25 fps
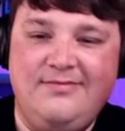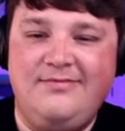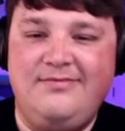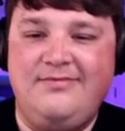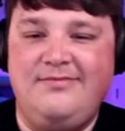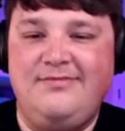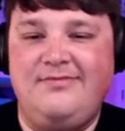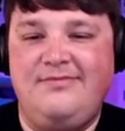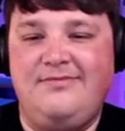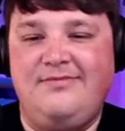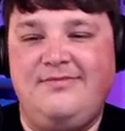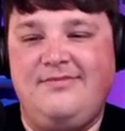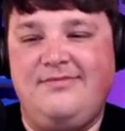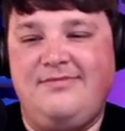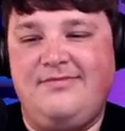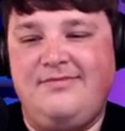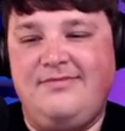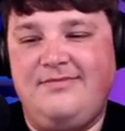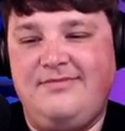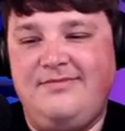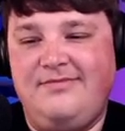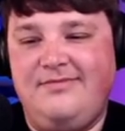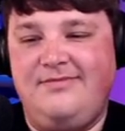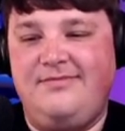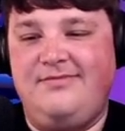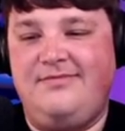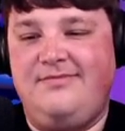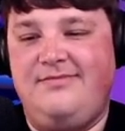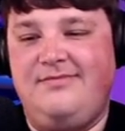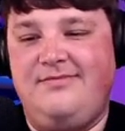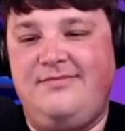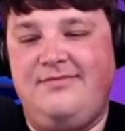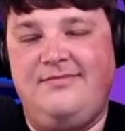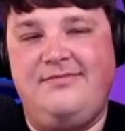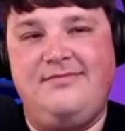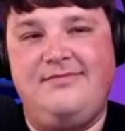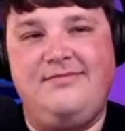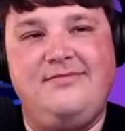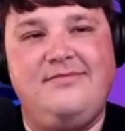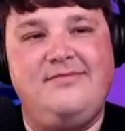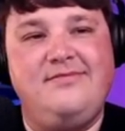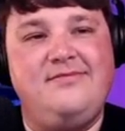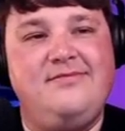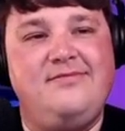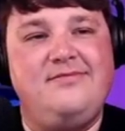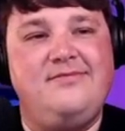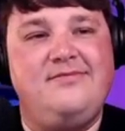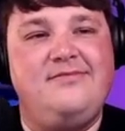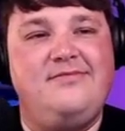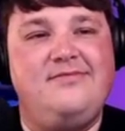
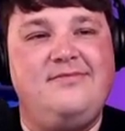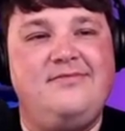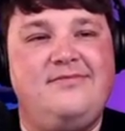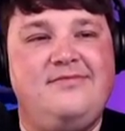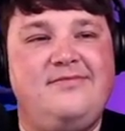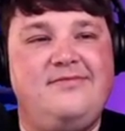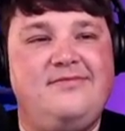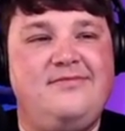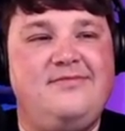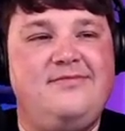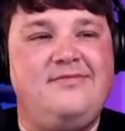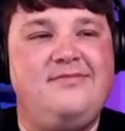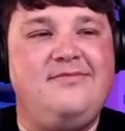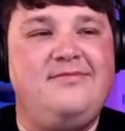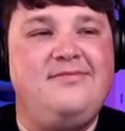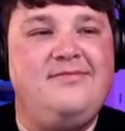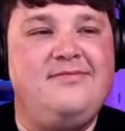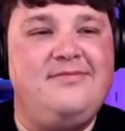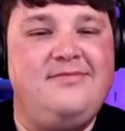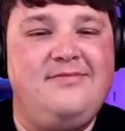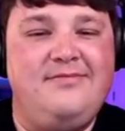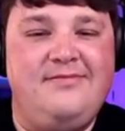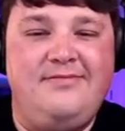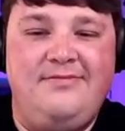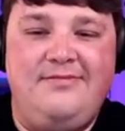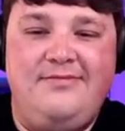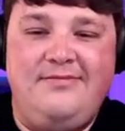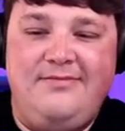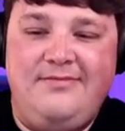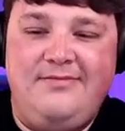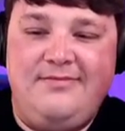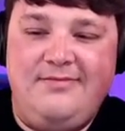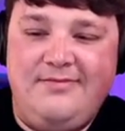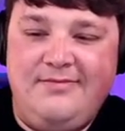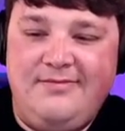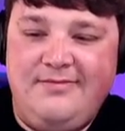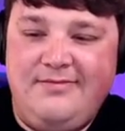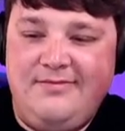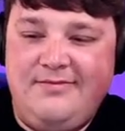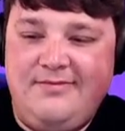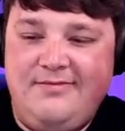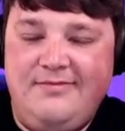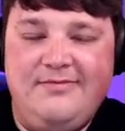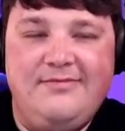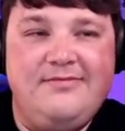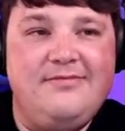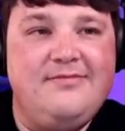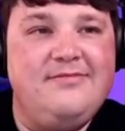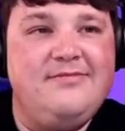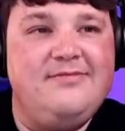
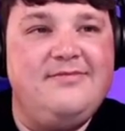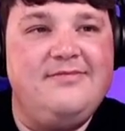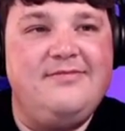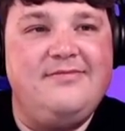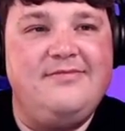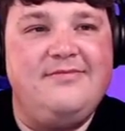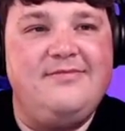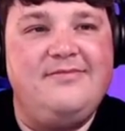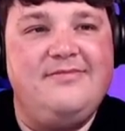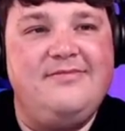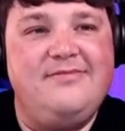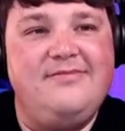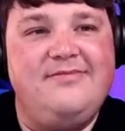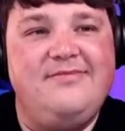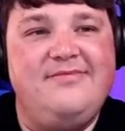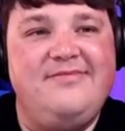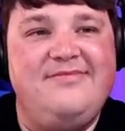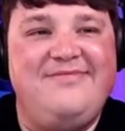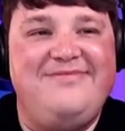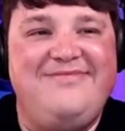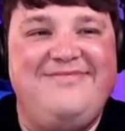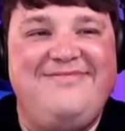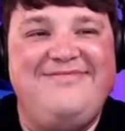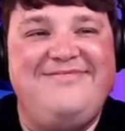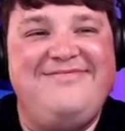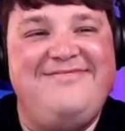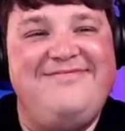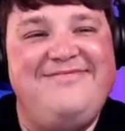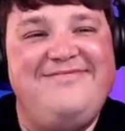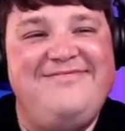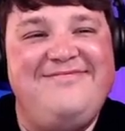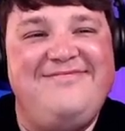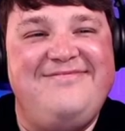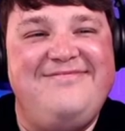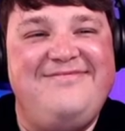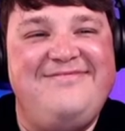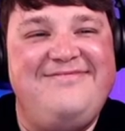(silent)